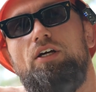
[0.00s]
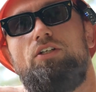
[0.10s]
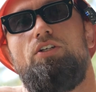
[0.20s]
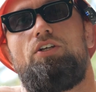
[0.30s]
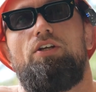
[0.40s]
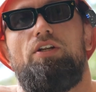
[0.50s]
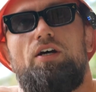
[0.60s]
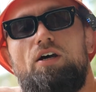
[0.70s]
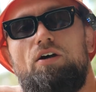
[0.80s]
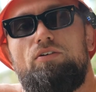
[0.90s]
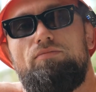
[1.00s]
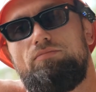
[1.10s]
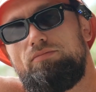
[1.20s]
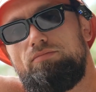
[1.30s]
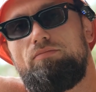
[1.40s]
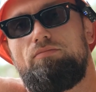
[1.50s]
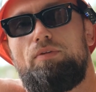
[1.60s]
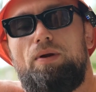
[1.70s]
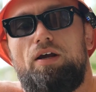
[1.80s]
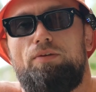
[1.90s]
you can
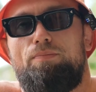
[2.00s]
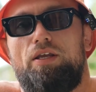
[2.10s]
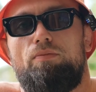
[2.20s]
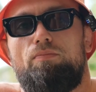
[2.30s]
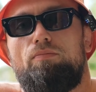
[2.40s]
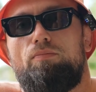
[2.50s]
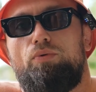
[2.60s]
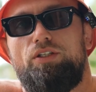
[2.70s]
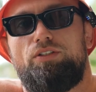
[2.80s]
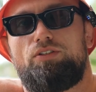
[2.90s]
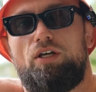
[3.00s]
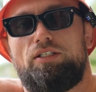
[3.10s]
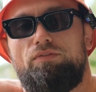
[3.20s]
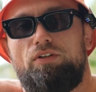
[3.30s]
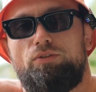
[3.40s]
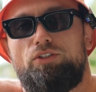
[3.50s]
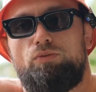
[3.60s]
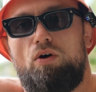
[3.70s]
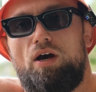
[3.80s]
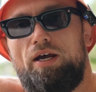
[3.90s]
apparently beat him pretty decisively, which is
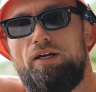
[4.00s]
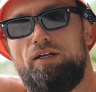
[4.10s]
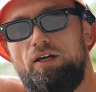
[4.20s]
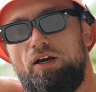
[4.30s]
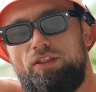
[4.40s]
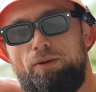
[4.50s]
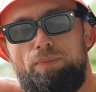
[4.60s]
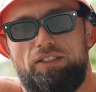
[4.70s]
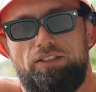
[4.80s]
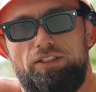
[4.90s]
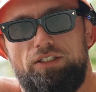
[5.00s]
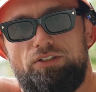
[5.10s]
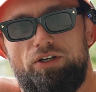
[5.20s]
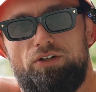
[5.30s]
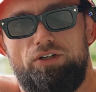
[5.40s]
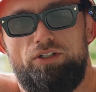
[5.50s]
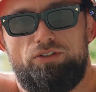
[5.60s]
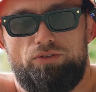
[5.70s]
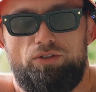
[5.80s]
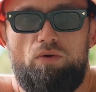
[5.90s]
why I think Pixley did so good, and
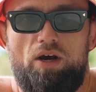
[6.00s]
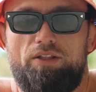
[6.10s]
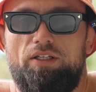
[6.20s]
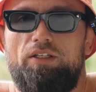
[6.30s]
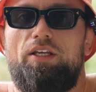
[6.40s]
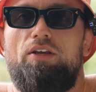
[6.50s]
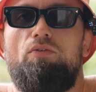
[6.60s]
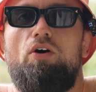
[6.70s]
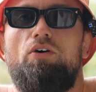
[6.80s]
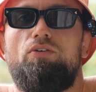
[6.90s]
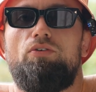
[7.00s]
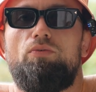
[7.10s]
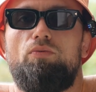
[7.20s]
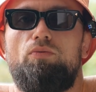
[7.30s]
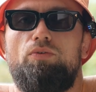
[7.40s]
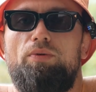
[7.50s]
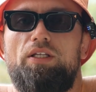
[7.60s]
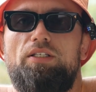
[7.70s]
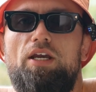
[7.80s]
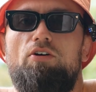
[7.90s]
it's also why I think Nikki Rod would be a
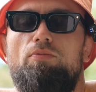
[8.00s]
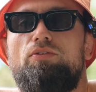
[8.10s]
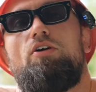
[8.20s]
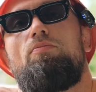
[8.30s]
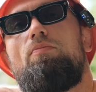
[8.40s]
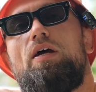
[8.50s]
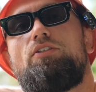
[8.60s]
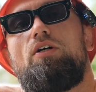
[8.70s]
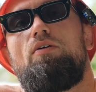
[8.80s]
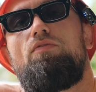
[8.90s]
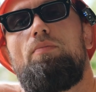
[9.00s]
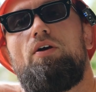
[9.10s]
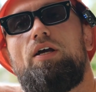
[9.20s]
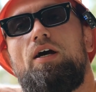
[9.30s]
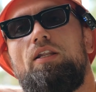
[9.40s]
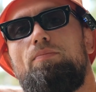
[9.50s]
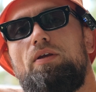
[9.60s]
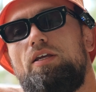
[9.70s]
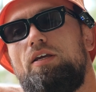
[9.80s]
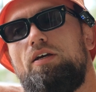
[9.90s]
terrible, terrible matchup for Meregali. But
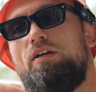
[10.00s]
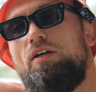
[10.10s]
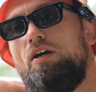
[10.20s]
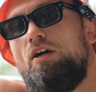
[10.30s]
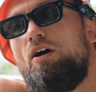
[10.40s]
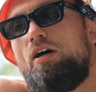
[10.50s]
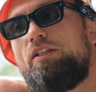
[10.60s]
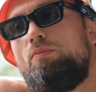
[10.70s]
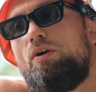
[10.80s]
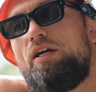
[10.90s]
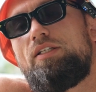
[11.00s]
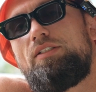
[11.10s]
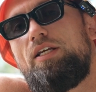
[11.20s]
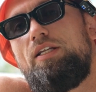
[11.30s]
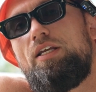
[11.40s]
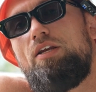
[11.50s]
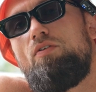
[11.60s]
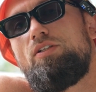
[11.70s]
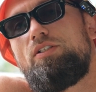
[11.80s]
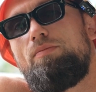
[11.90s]
here, I think we're going to see a Nikki
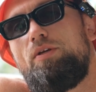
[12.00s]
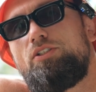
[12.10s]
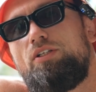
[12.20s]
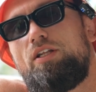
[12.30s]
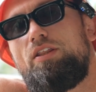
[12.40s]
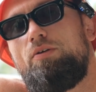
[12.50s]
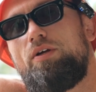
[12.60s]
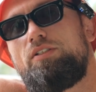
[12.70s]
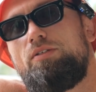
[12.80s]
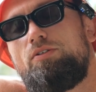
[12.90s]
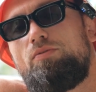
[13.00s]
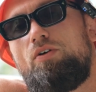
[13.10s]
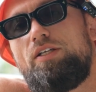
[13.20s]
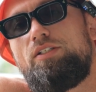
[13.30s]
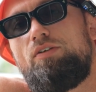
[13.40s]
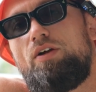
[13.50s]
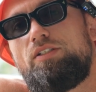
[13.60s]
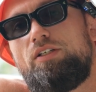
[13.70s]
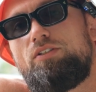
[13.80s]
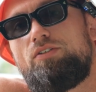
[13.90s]
Rod submission. I think we're going to see some crazy
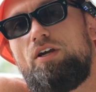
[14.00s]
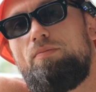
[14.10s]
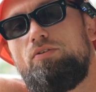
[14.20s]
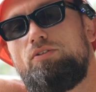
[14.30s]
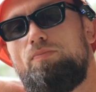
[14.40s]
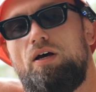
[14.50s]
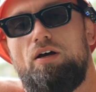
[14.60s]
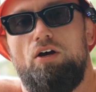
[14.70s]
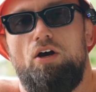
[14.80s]
wrestling scrambles, but